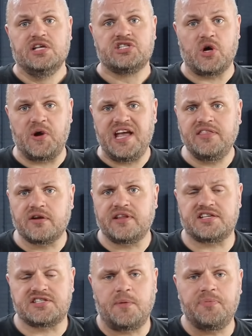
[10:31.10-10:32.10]
So either
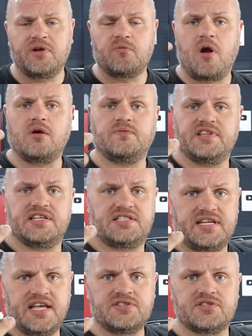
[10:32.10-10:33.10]
there's something wrong with the
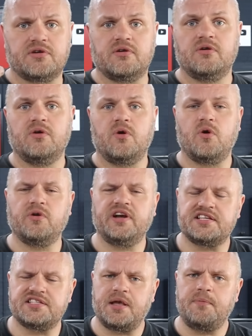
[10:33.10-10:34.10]
sensor, or
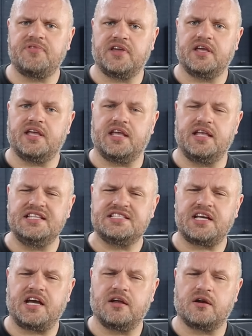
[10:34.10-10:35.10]
there's something
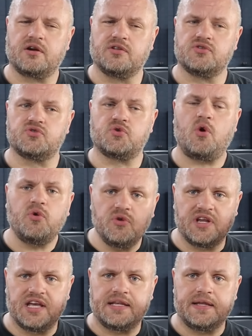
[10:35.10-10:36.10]
inside our control
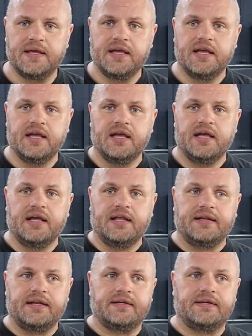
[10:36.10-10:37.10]
unit
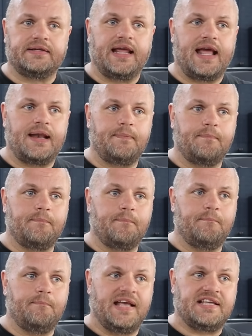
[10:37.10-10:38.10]

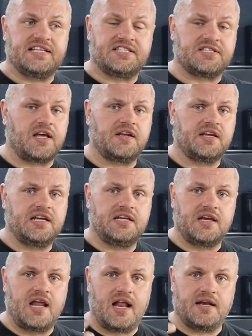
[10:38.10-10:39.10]
that makes it suddenly
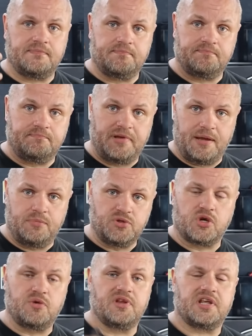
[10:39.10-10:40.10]
not be able
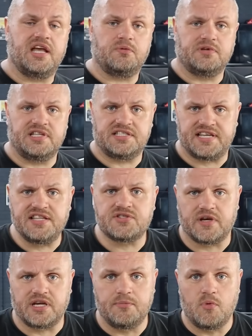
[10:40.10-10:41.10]
to communicate with the
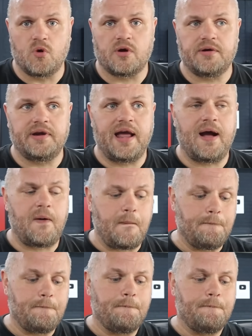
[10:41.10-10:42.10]
sensor anymore.
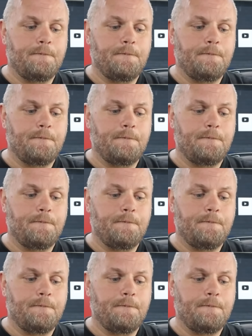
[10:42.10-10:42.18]
Now,